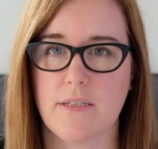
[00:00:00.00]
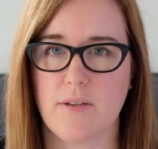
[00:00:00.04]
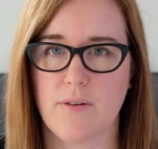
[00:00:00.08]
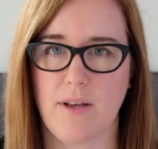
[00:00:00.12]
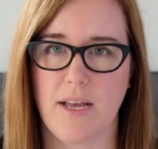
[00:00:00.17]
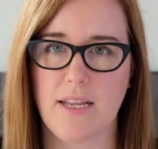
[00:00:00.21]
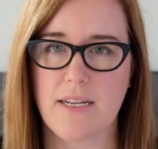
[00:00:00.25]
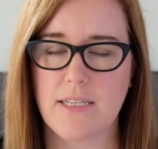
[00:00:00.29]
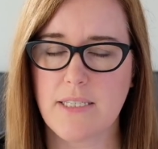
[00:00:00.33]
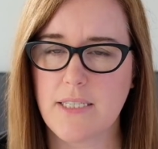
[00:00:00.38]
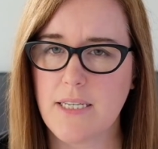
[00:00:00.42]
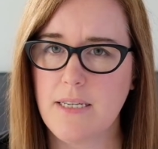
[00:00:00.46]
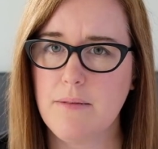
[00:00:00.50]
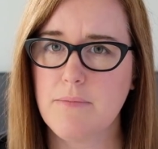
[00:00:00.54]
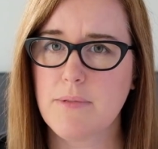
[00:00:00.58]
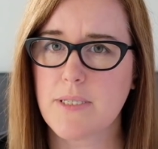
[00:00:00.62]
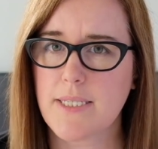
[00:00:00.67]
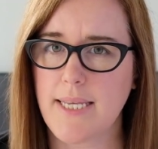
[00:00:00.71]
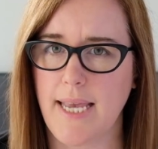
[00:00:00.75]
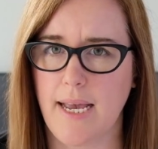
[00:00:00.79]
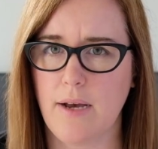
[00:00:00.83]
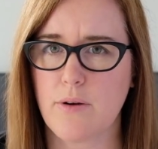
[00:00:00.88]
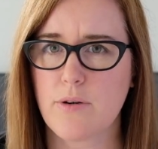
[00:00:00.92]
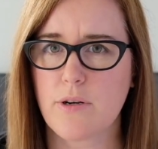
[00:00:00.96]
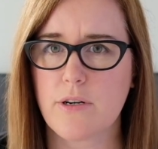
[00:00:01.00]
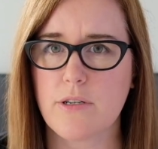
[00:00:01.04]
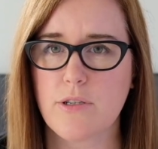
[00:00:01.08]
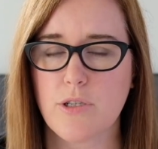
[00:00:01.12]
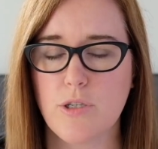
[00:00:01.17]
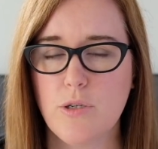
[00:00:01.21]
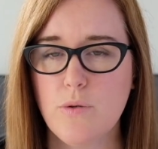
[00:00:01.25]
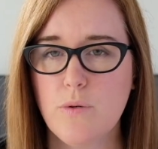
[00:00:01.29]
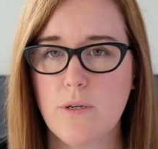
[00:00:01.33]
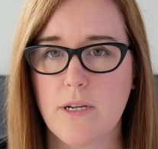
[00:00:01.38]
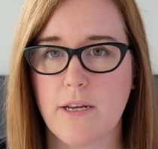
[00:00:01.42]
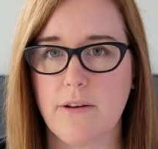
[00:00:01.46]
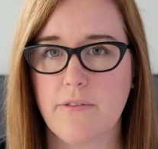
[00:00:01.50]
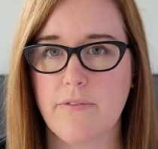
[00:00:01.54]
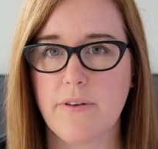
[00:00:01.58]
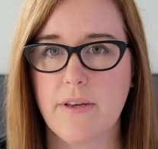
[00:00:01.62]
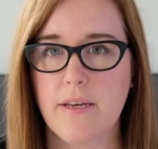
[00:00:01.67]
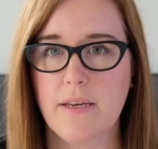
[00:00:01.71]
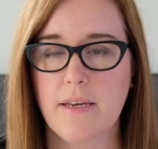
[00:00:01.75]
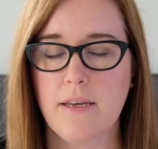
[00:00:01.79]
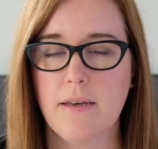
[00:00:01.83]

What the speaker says: Now it kind of seems counterintuitive,